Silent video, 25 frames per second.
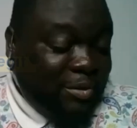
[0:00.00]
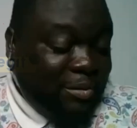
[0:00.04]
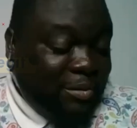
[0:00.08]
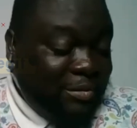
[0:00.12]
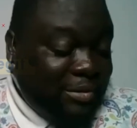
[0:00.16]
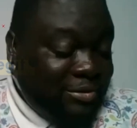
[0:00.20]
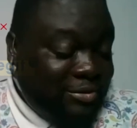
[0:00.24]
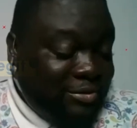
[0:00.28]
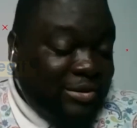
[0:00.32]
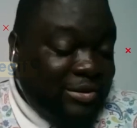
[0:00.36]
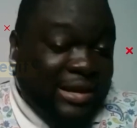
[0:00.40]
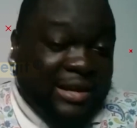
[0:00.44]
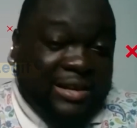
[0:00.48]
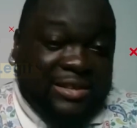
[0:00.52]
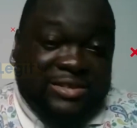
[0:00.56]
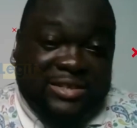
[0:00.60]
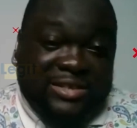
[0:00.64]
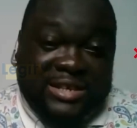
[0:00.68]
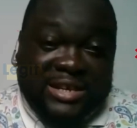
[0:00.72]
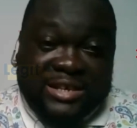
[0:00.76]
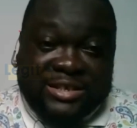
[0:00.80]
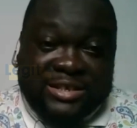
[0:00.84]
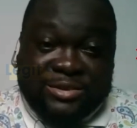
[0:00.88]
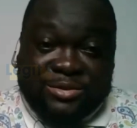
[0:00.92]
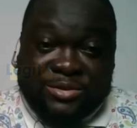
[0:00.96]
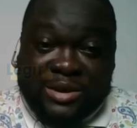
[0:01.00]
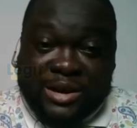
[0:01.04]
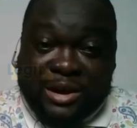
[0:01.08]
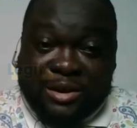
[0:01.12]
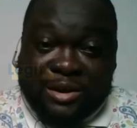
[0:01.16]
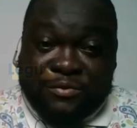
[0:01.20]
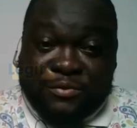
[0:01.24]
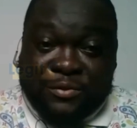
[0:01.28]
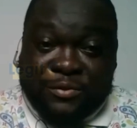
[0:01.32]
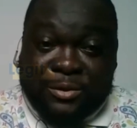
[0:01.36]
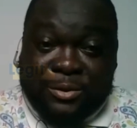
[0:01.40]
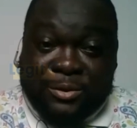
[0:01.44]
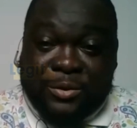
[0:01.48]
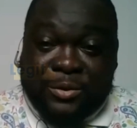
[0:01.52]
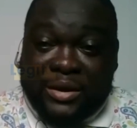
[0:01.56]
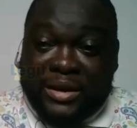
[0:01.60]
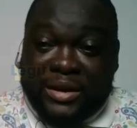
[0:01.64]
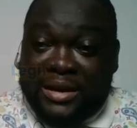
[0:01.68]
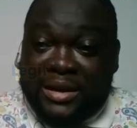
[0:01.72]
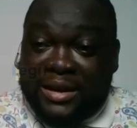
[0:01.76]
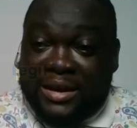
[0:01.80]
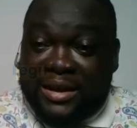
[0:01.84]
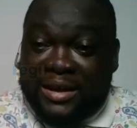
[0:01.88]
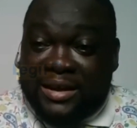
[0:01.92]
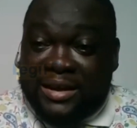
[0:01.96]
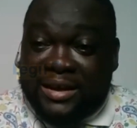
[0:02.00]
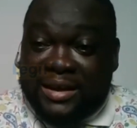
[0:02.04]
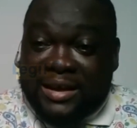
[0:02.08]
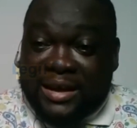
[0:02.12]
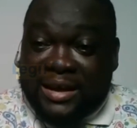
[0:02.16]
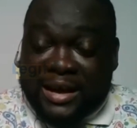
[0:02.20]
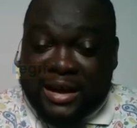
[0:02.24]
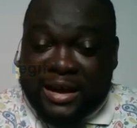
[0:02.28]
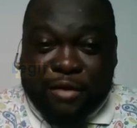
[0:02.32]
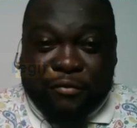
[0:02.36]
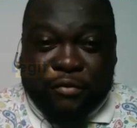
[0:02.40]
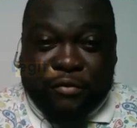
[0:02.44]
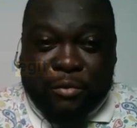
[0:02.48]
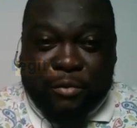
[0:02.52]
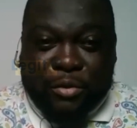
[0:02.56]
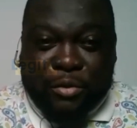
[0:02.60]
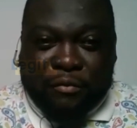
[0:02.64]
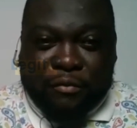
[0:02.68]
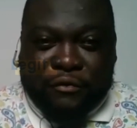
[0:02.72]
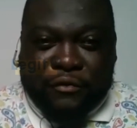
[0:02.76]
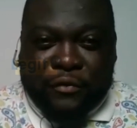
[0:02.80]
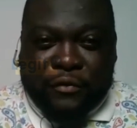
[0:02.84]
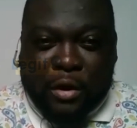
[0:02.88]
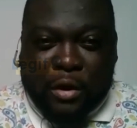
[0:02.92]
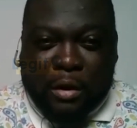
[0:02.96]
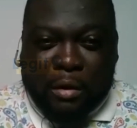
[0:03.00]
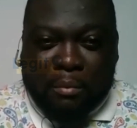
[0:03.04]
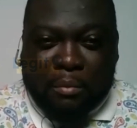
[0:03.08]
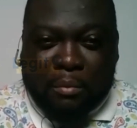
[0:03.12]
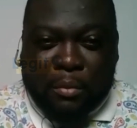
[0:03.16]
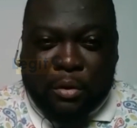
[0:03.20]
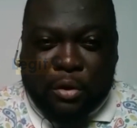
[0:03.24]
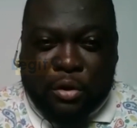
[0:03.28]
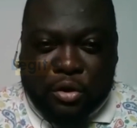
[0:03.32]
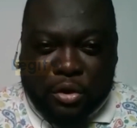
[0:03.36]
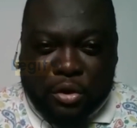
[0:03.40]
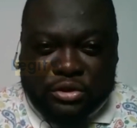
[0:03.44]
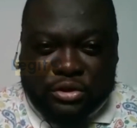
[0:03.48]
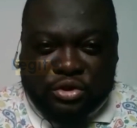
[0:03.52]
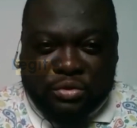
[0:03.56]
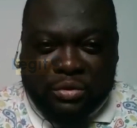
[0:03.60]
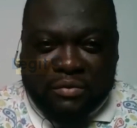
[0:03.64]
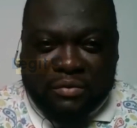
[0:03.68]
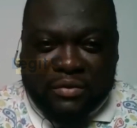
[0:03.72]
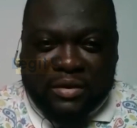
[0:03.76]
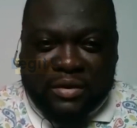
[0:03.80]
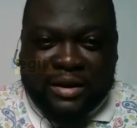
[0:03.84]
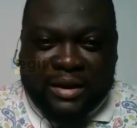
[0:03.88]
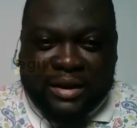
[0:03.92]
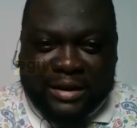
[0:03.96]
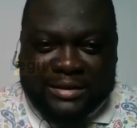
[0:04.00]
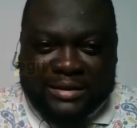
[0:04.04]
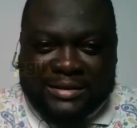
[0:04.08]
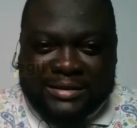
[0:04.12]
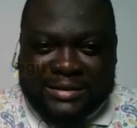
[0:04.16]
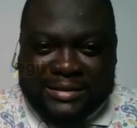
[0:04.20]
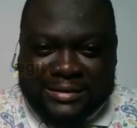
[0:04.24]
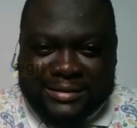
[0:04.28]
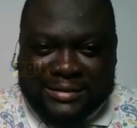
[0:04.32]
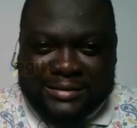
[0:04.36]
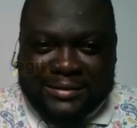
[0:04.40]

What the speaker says: problem. So Nigerians, look out for Queen. And you're from Cross River, right?